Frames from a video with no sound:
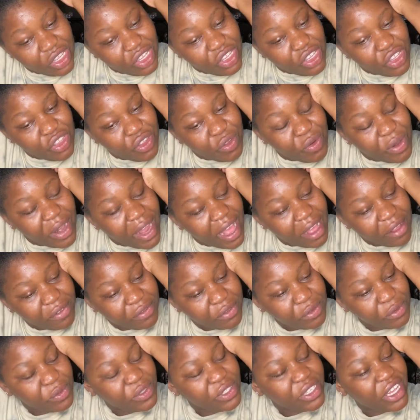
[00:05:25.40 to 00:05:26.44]
You'll have
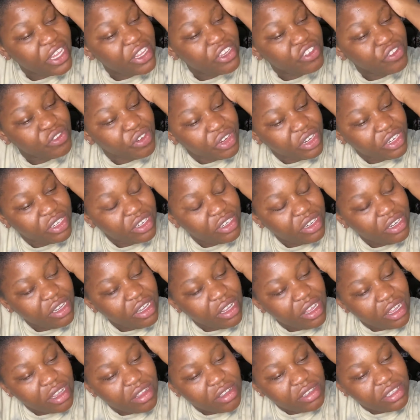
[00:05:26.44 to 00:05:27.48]
to schedule
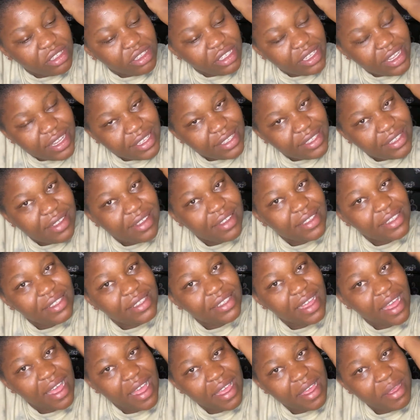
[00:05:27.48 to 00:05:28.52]
a date, a
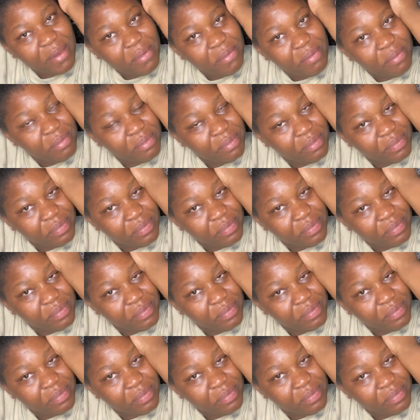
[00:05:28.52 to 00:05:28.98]
time.